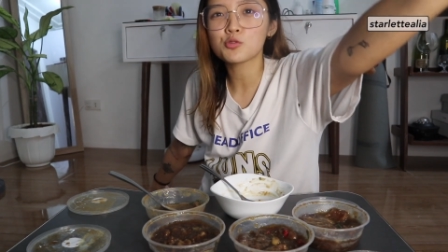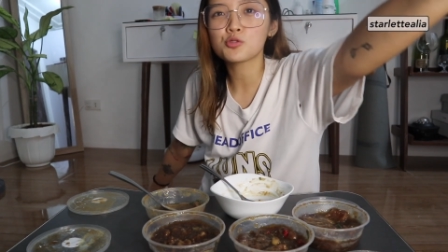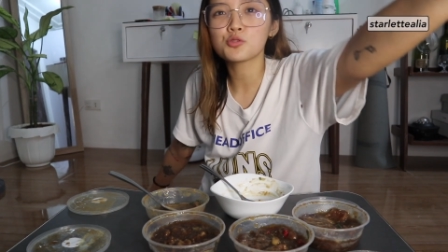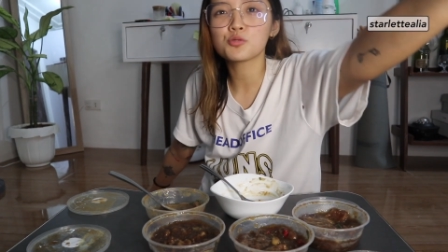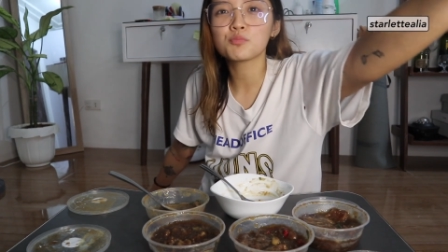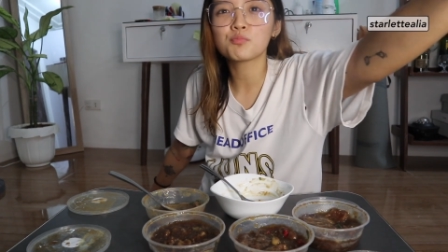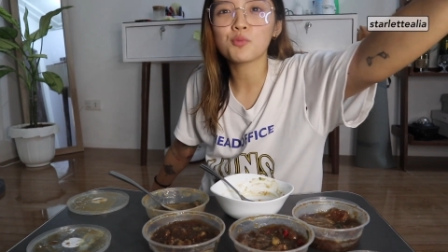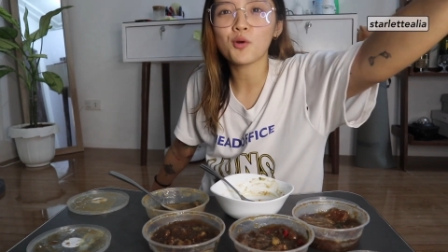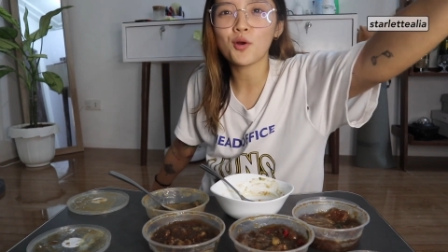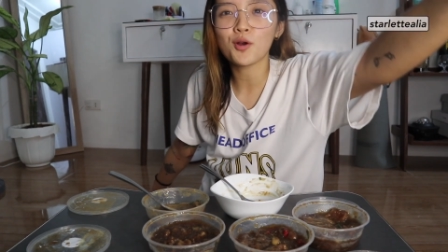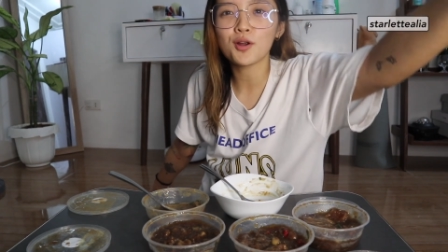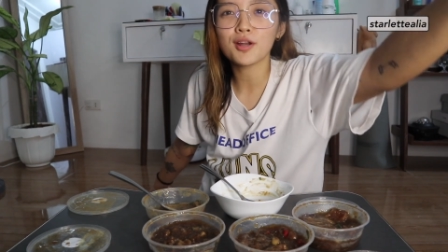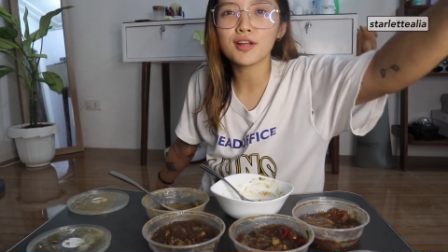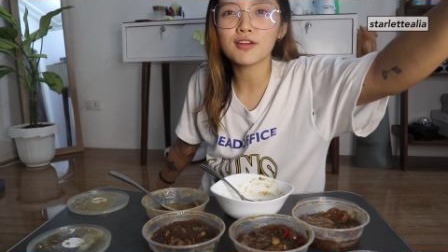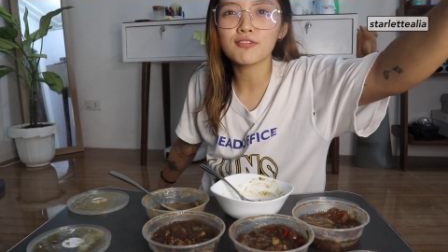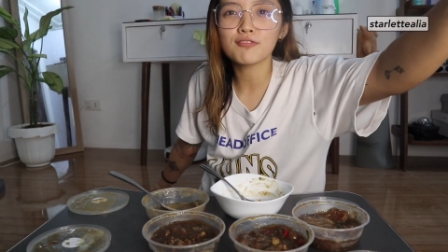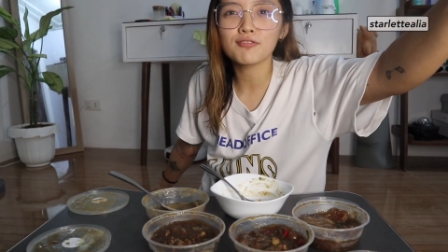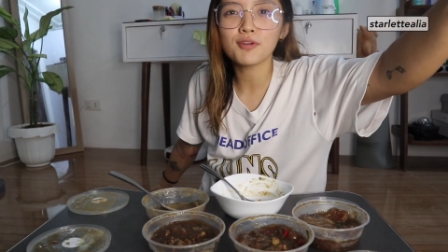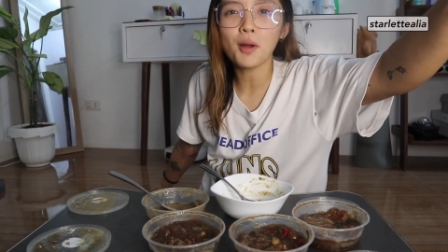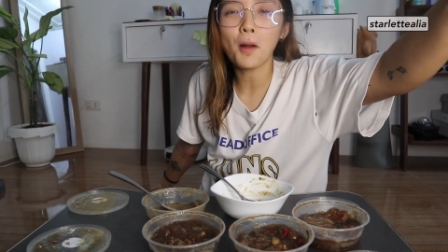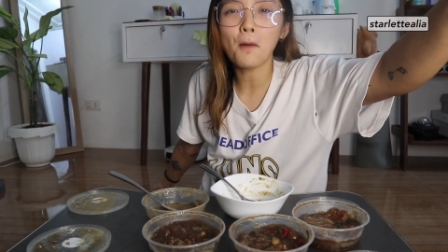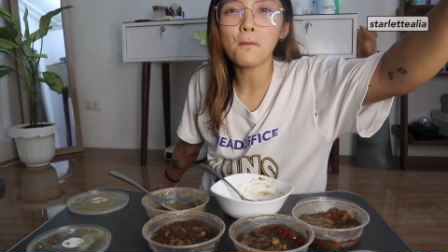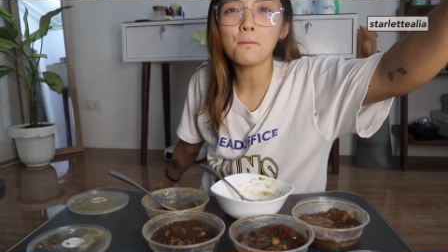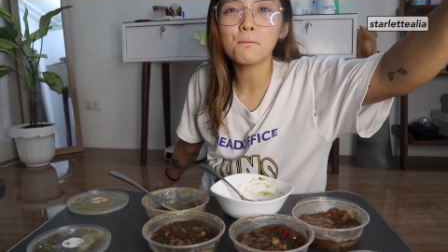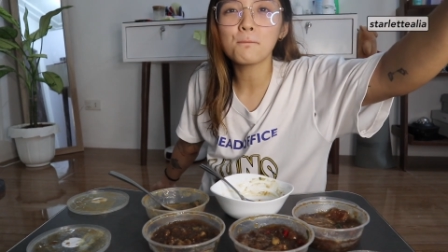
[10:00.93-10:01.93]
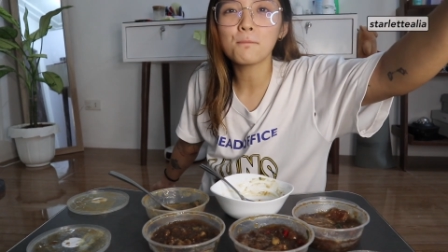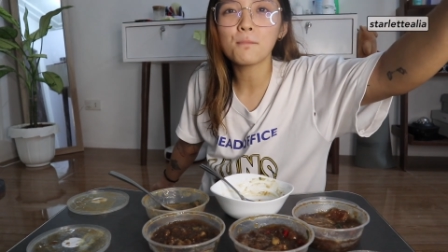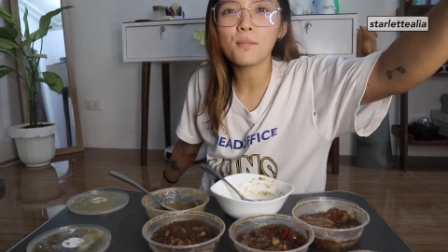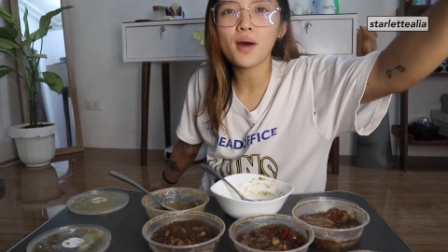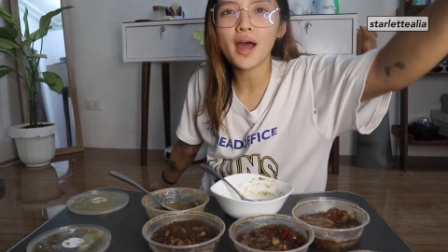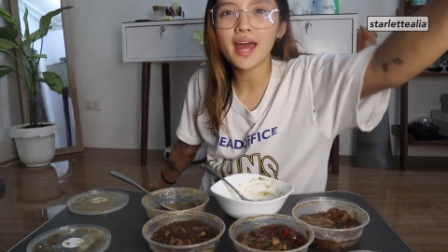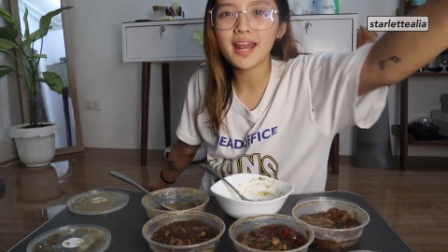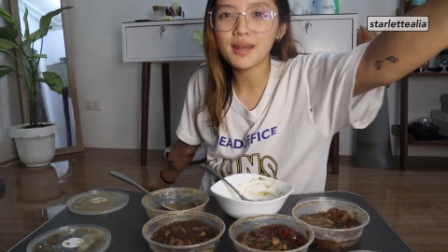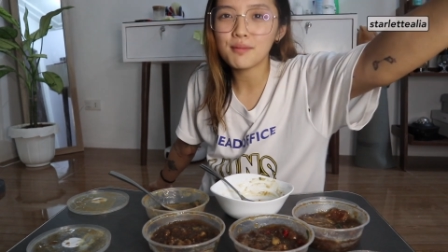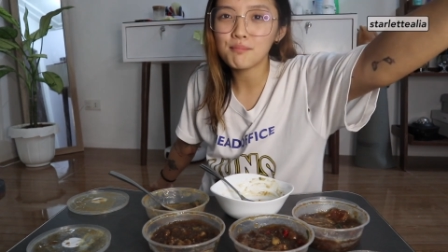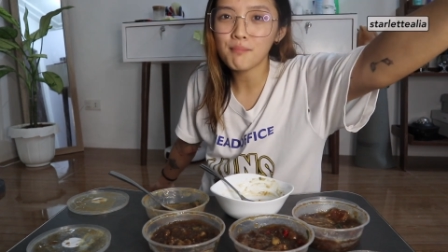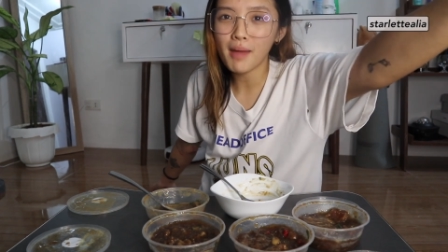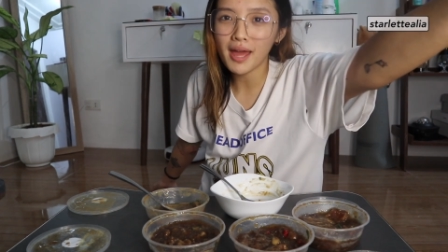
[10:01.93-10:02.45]
supportive
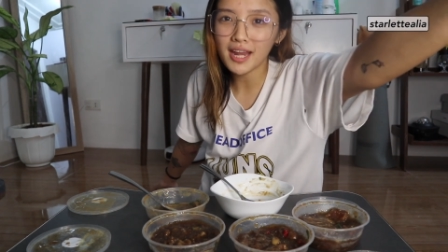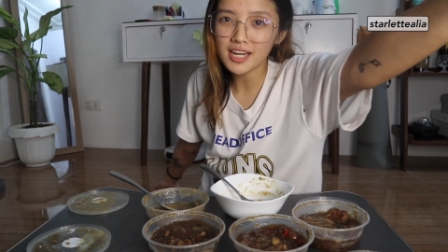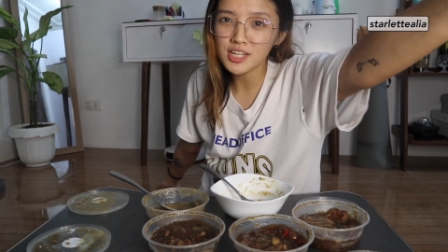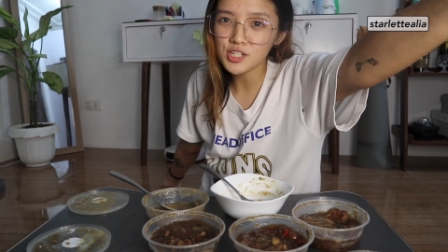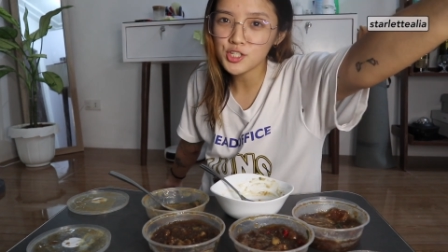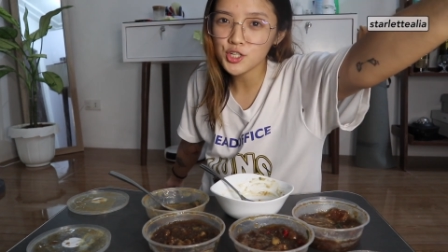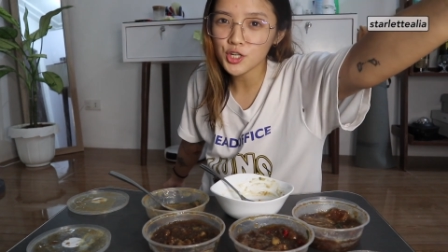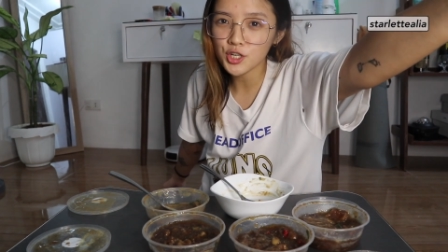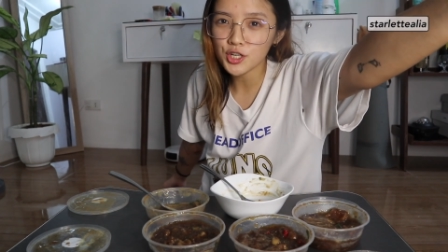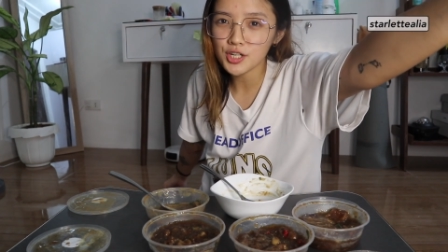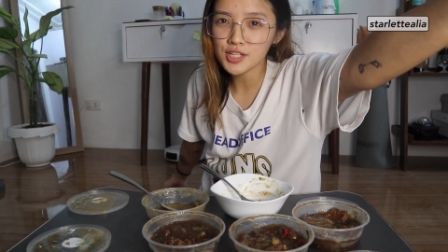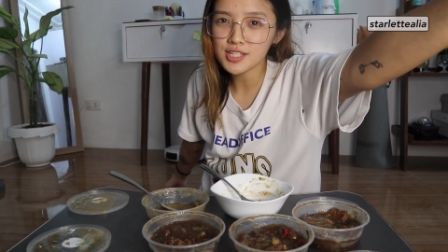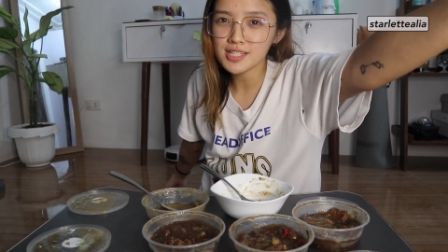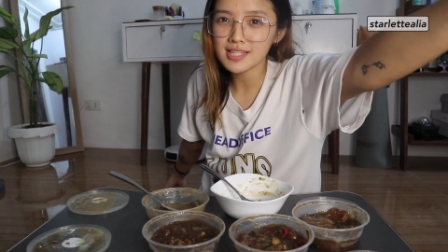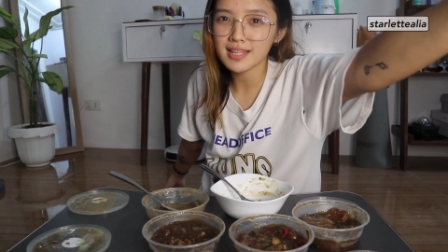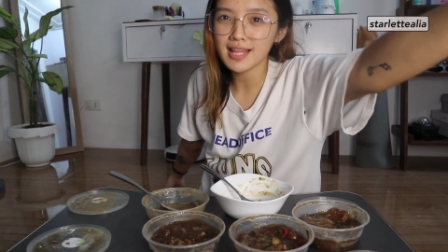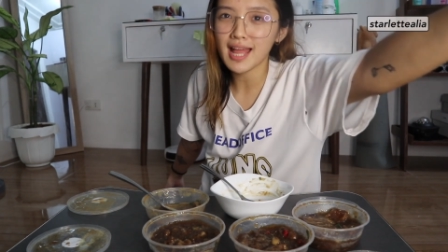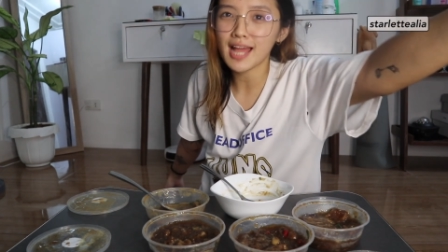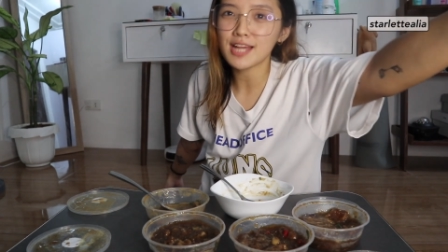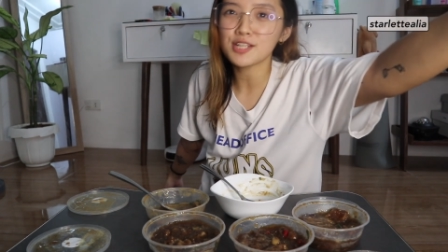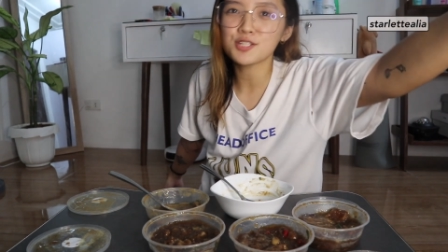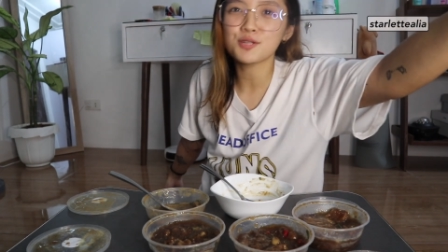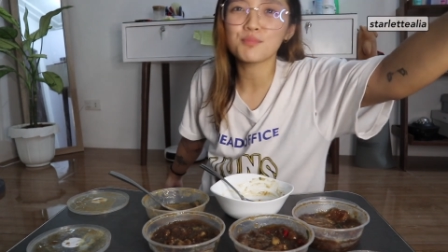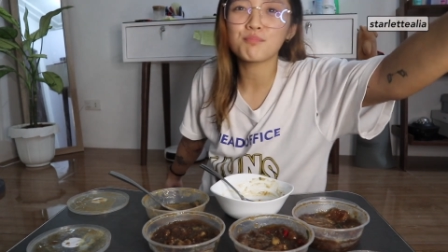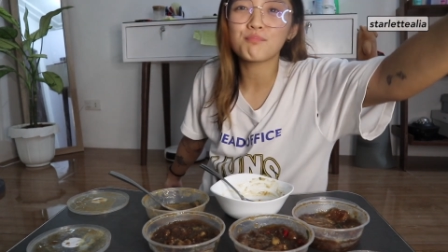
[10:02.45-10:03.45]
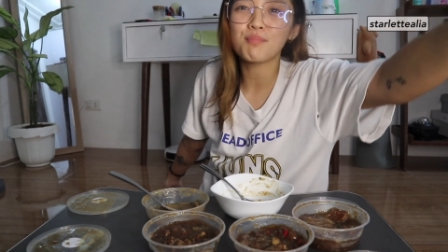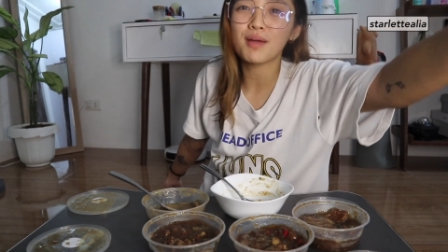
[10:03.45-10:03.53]
manager slash